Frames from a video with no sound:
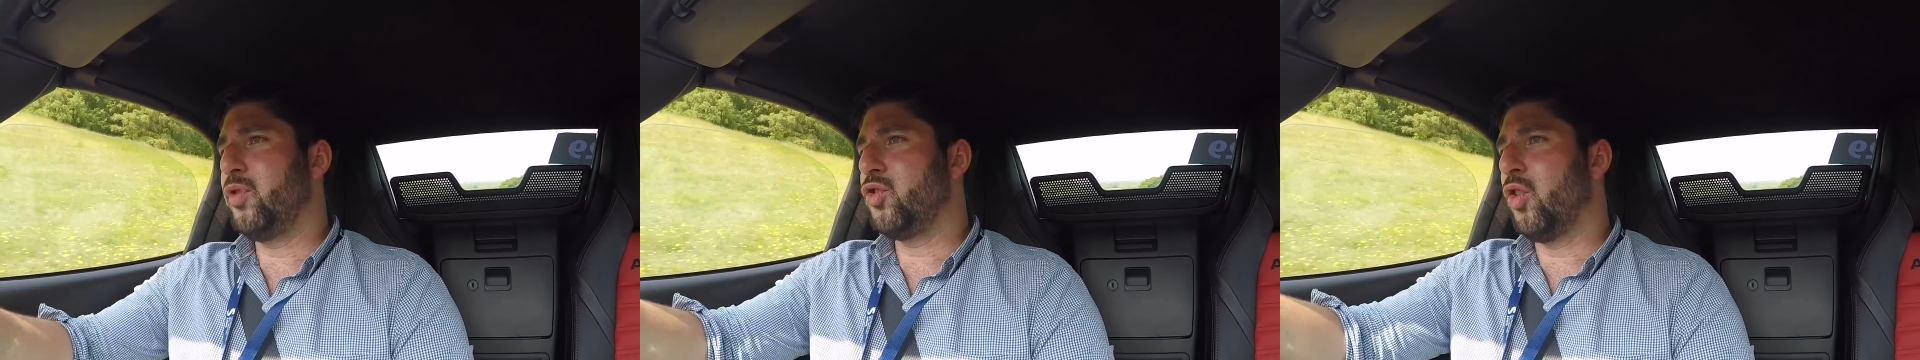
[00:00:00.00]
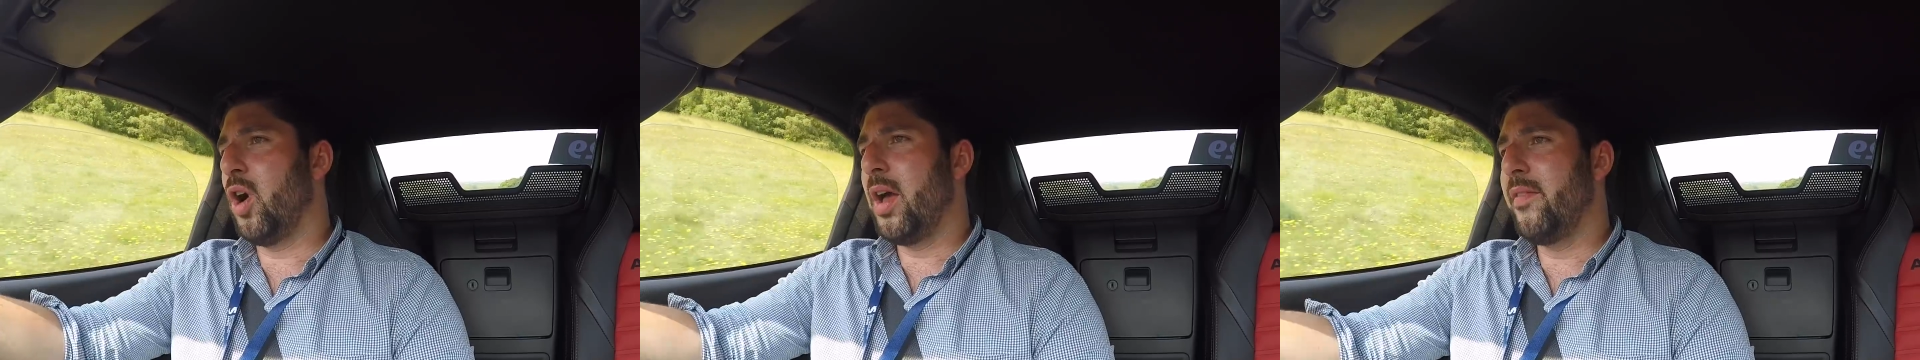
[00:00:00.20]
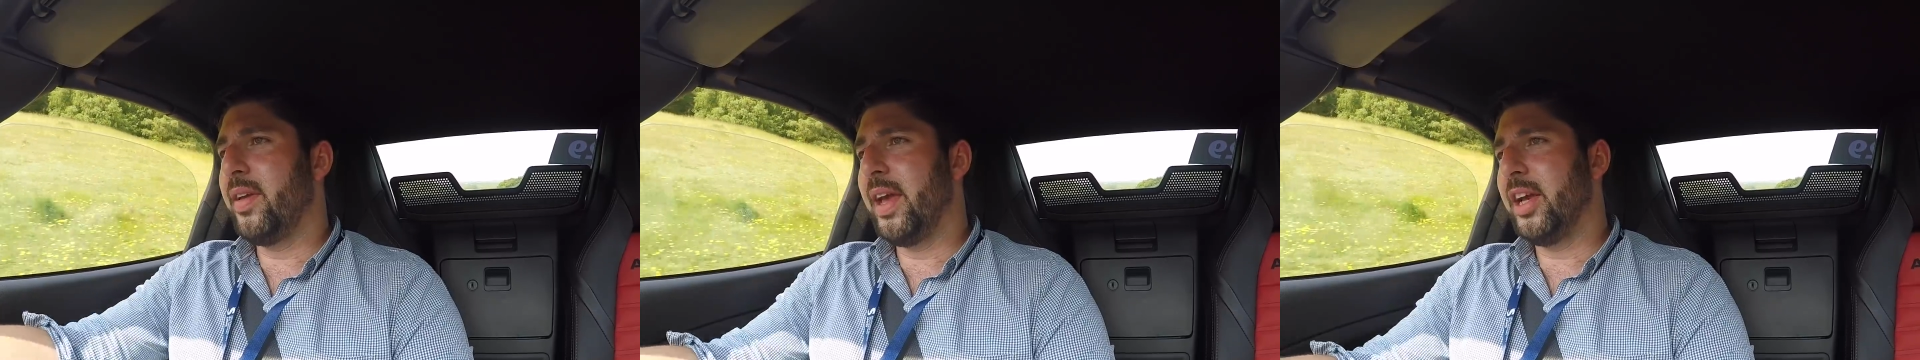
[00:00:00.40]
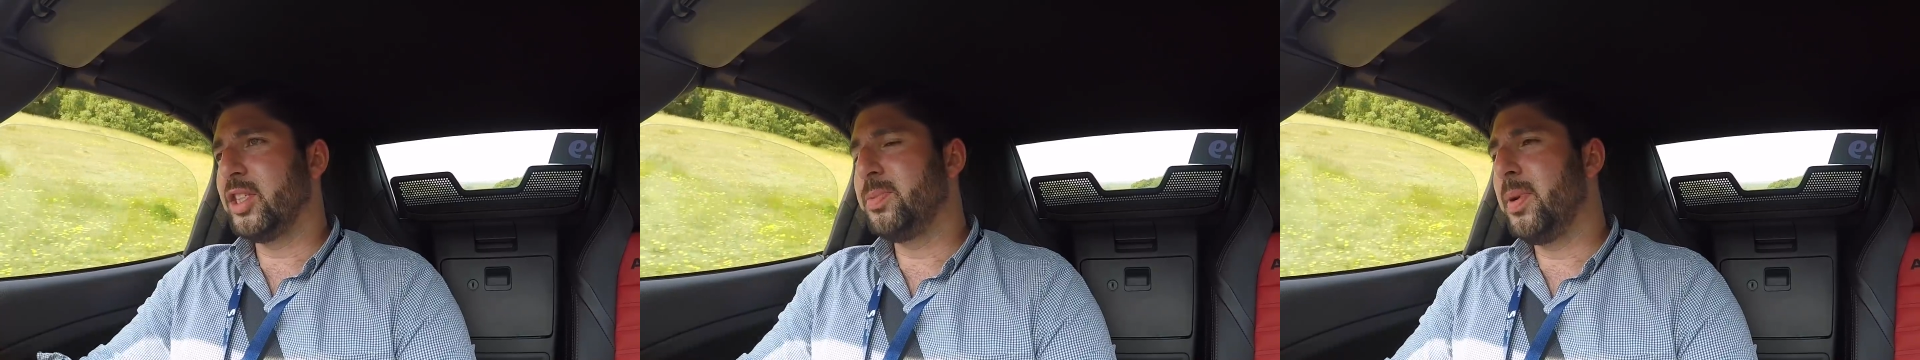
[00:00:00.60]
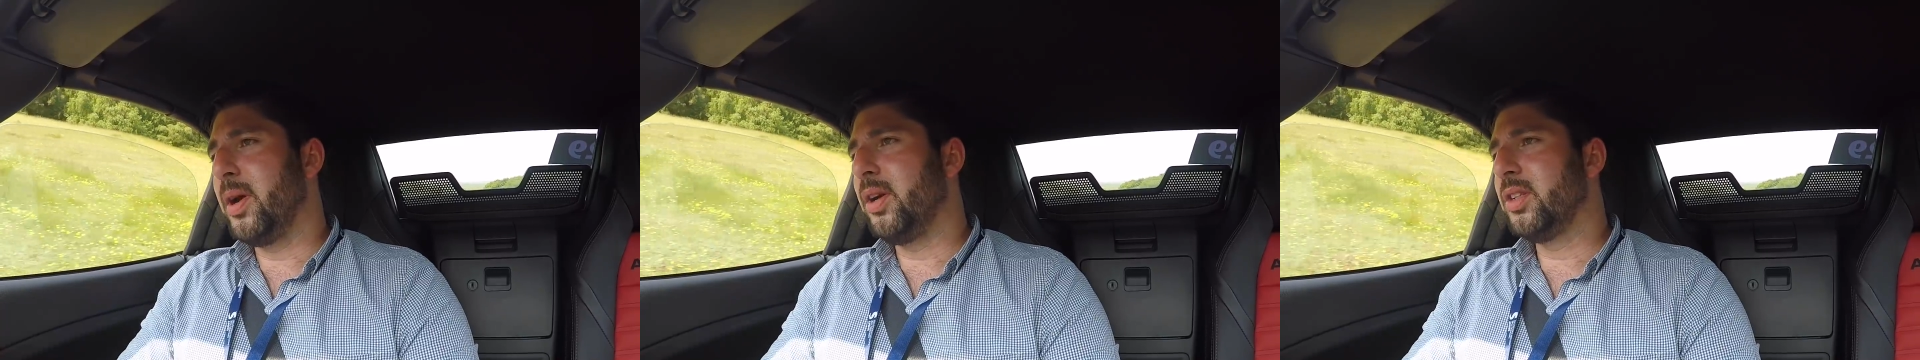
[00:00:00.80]
driving
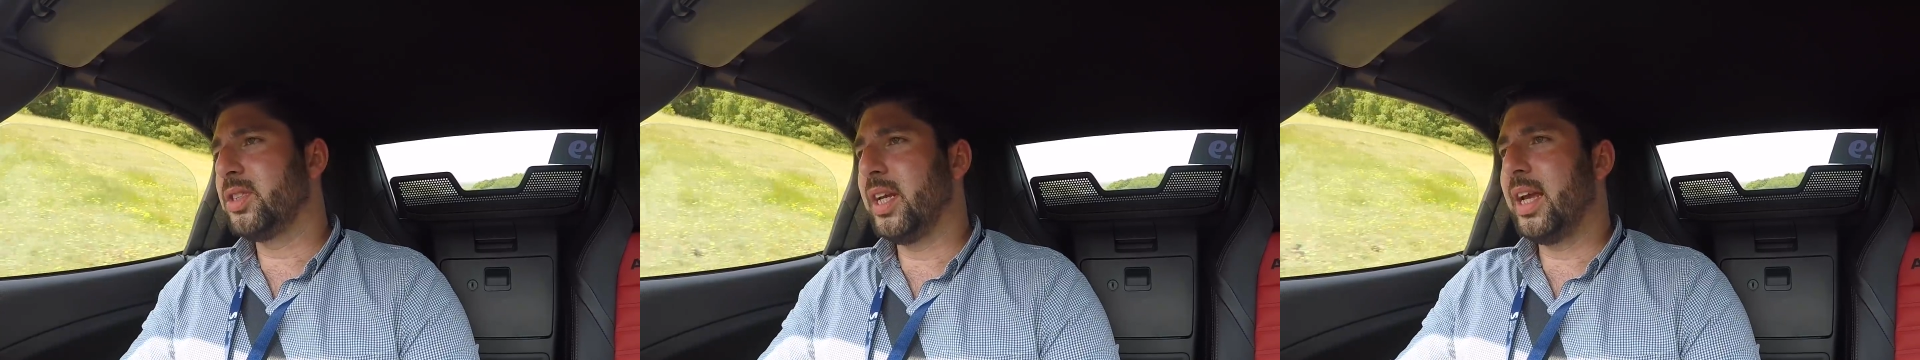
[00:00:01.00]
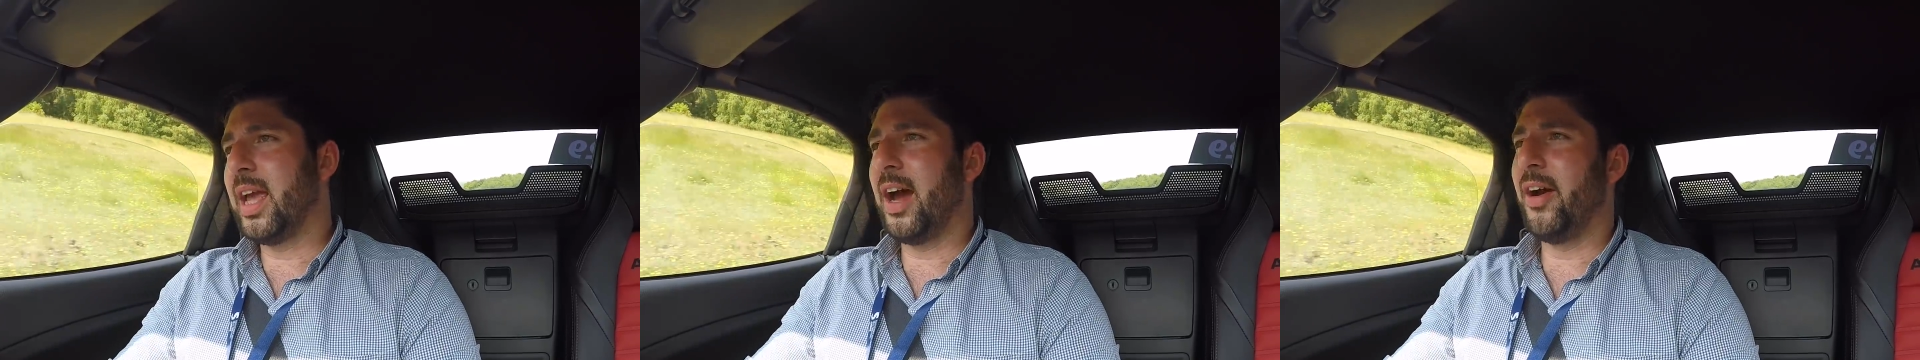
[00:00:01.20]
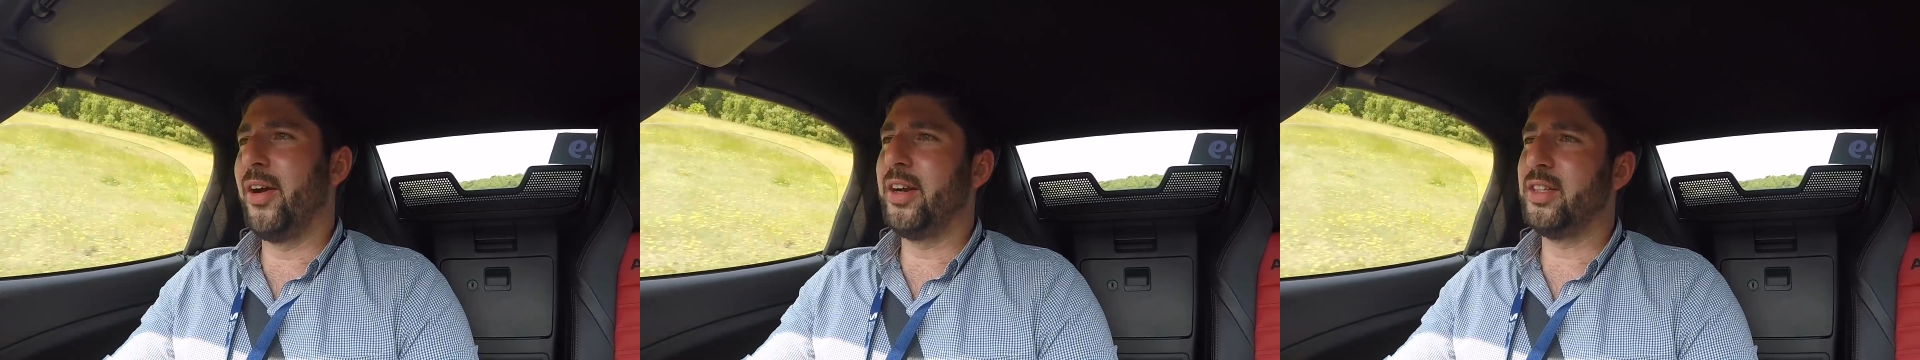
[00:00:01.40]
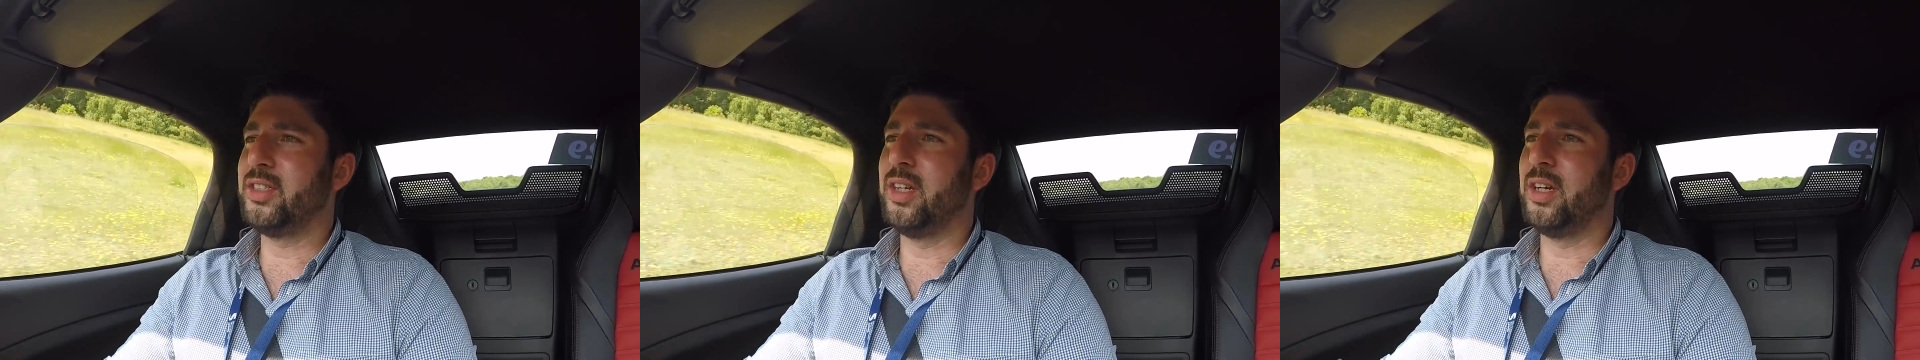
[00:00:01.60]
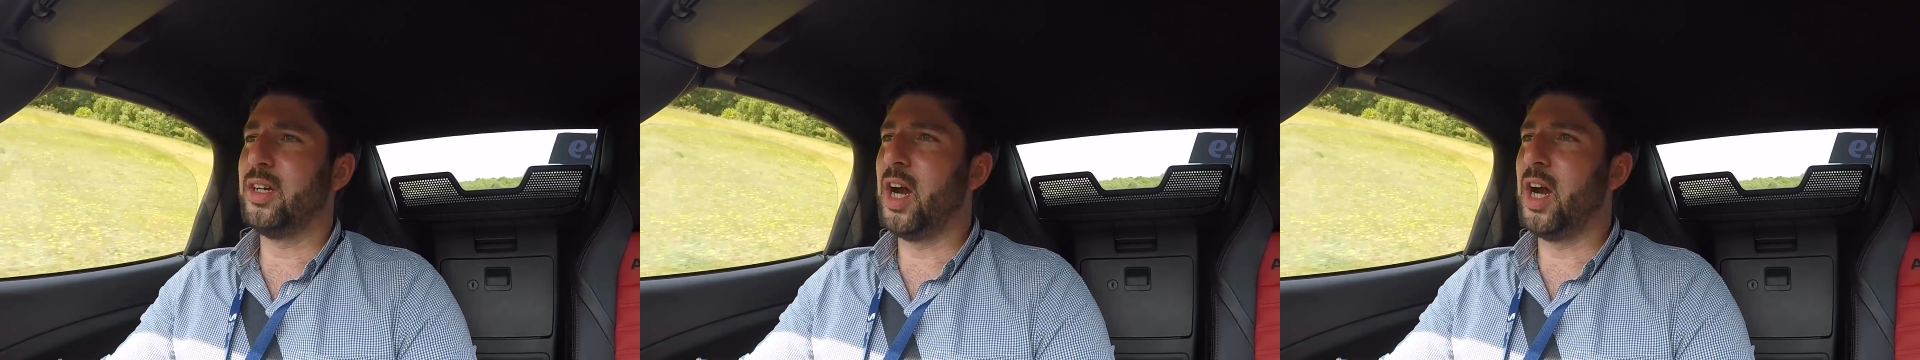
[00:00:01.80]
experience and character,